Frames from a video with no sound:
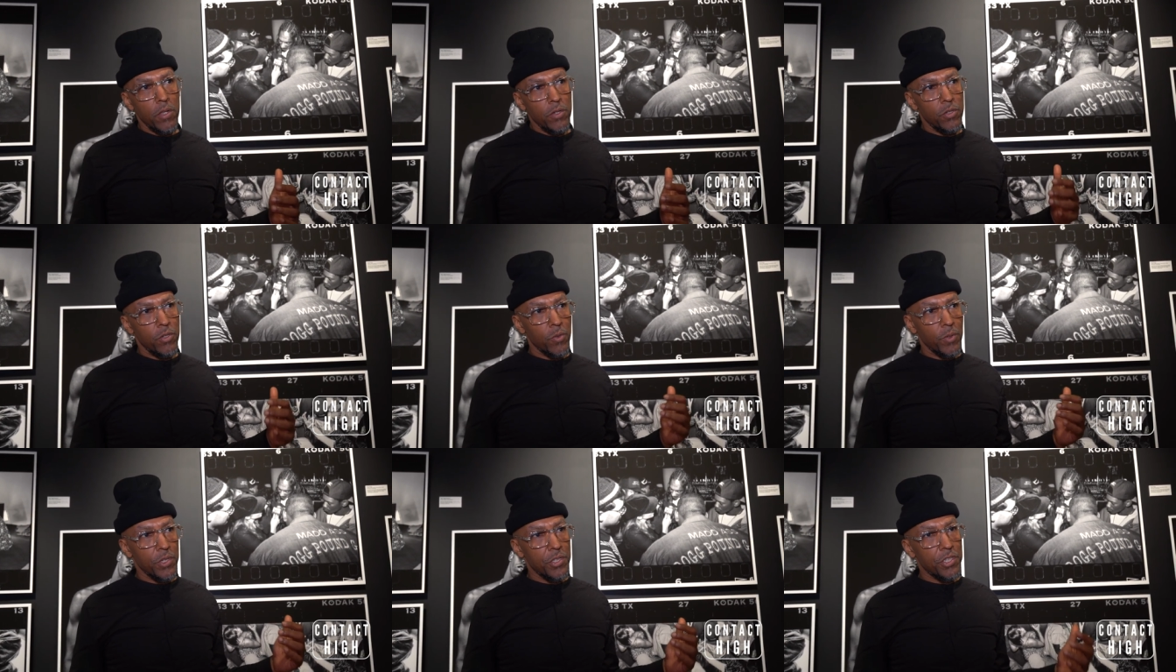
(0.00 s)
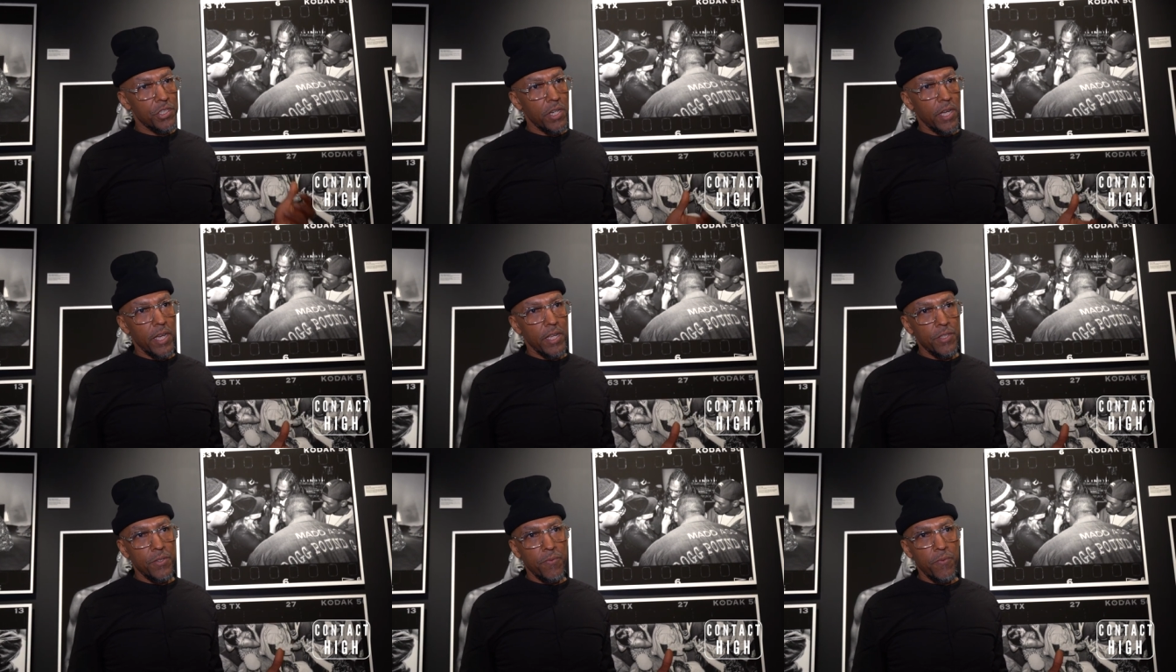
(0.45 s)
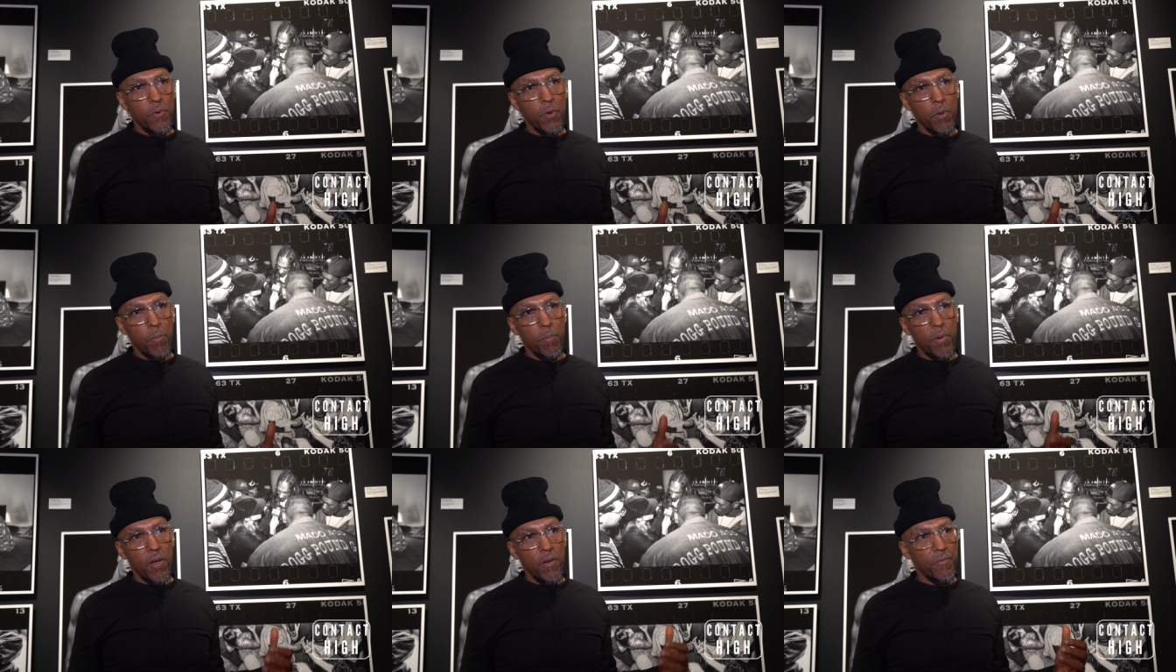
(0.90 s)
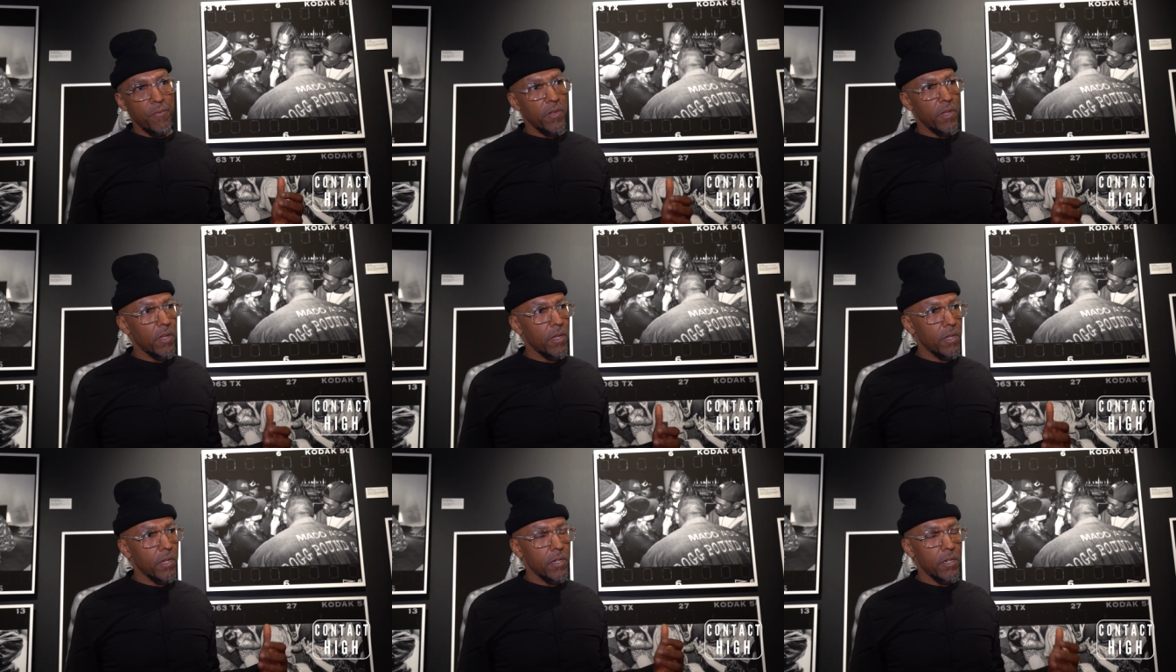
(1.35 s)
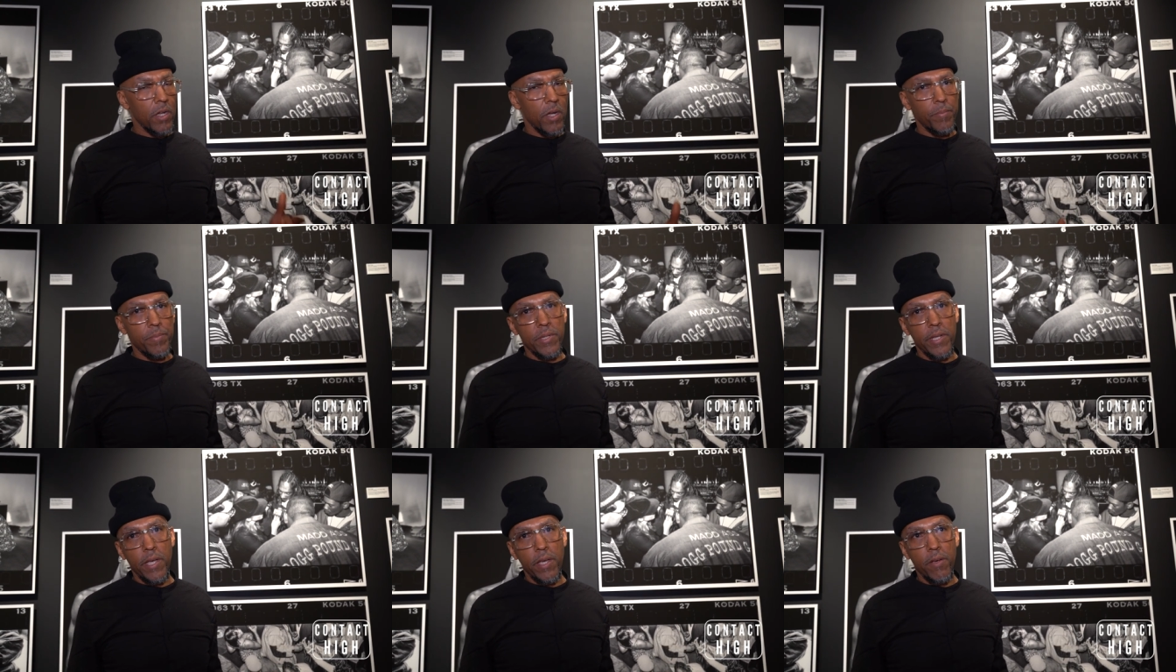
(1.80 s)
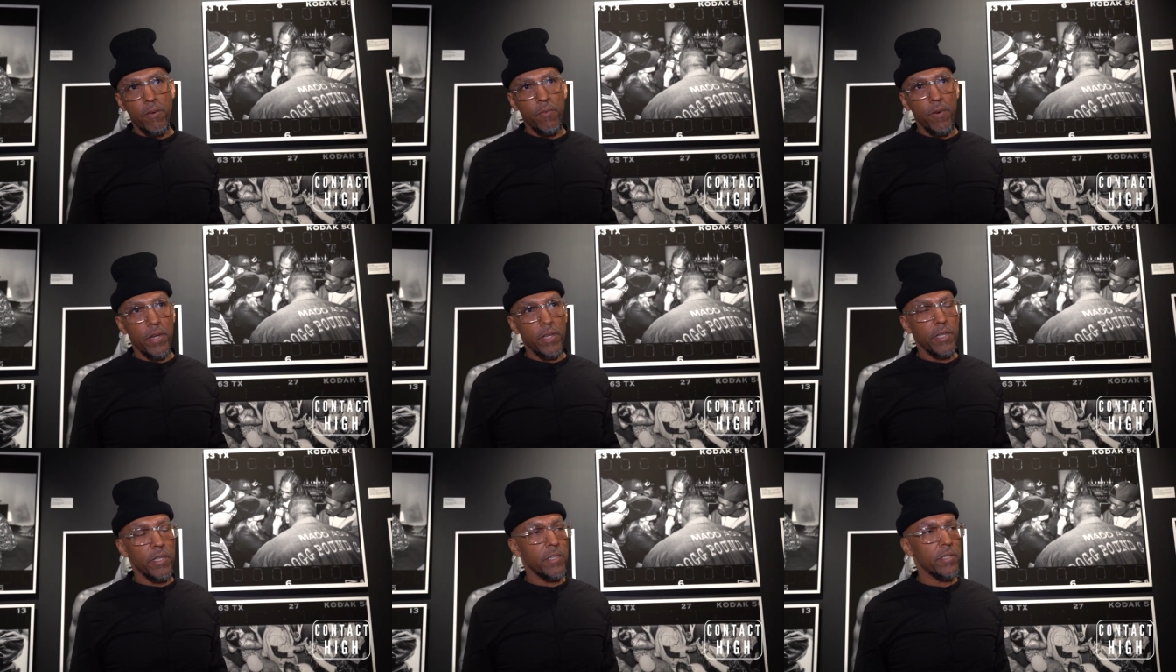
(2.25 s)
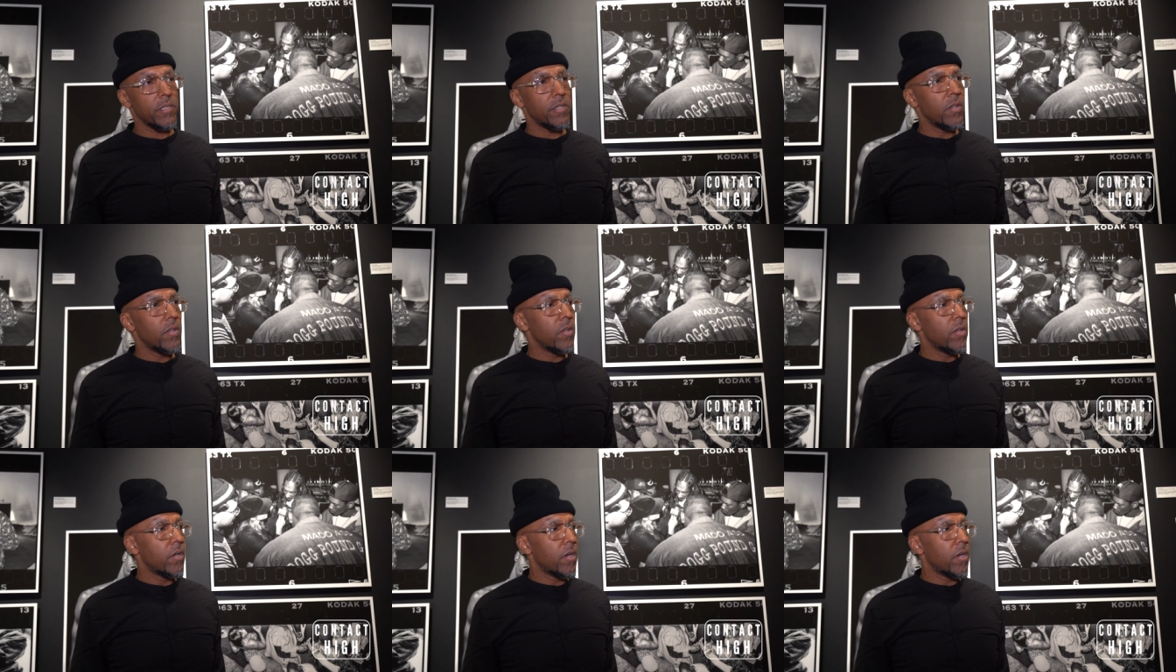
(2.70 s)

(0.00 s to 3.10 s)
doing shots for Puffy and Uptown Records.